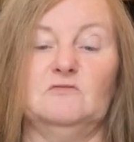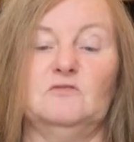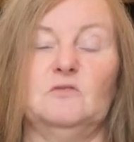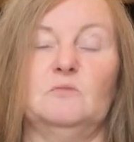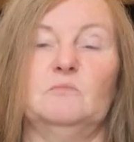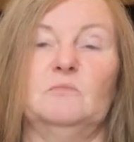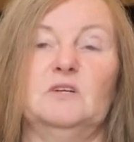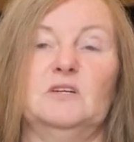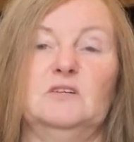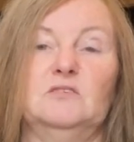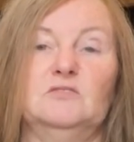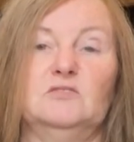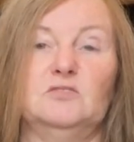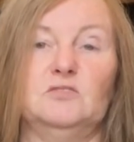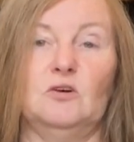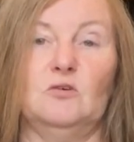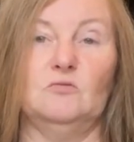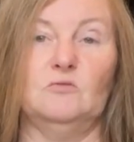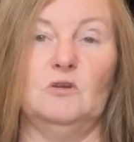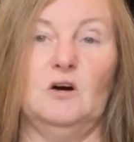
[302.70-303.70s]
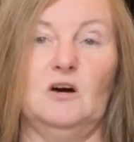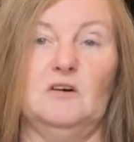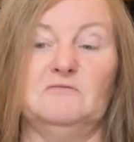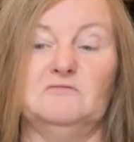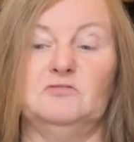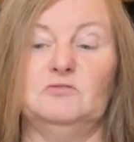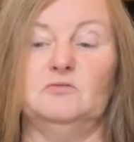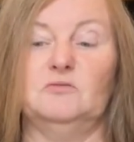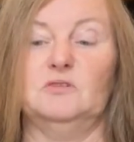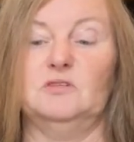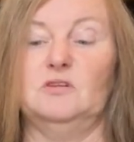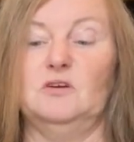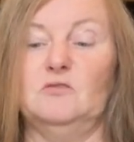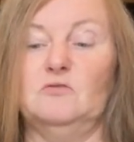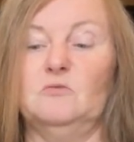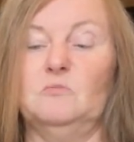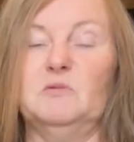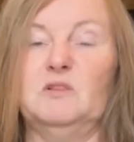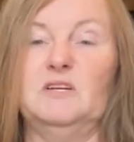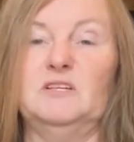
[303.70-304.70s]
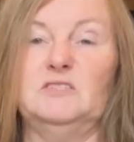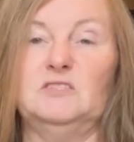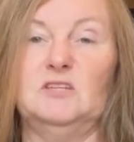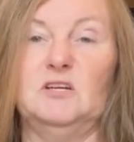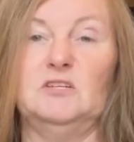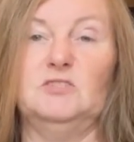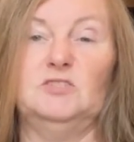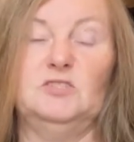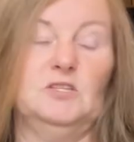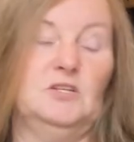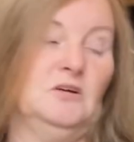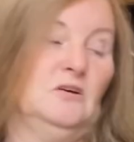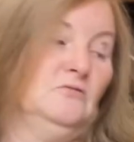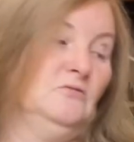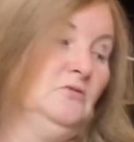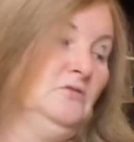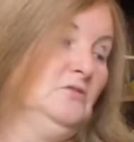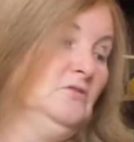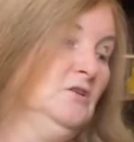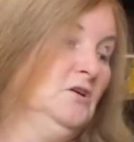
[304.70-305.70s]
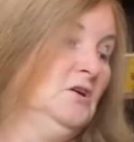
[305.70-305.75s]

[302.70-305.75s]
from being sold off to another plantation owner.